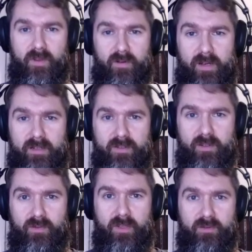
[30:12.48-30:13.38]
All right,
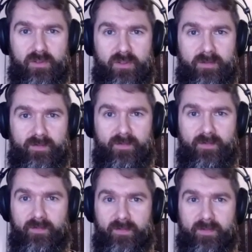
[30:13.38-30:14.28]
so that was
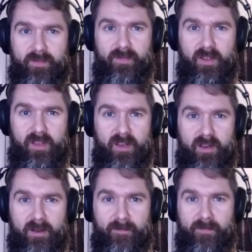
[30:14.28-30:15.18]

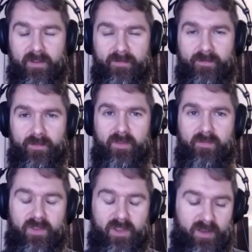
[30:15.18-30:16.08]

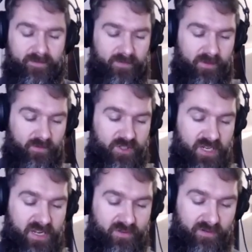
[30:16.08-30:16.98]
the
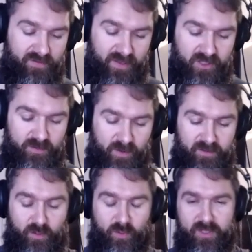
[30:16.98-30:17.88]
receiving of events, but
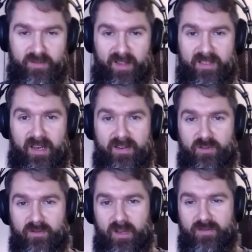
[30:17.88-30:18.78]
of course events has
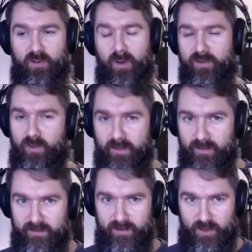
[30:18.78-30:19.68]
to come from
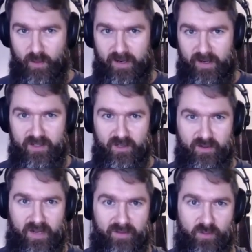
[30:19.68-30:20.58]
somewhere, so
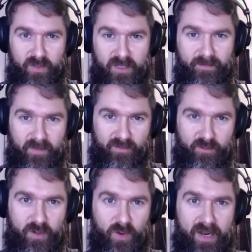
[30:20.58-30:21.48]
they have to
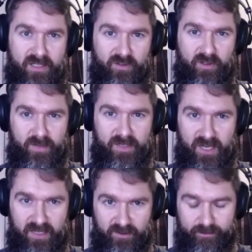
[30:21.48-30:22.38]
be raised, they have to be
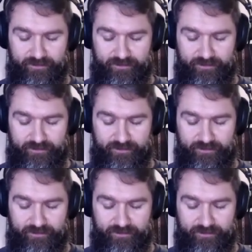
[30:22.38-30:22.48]
sent.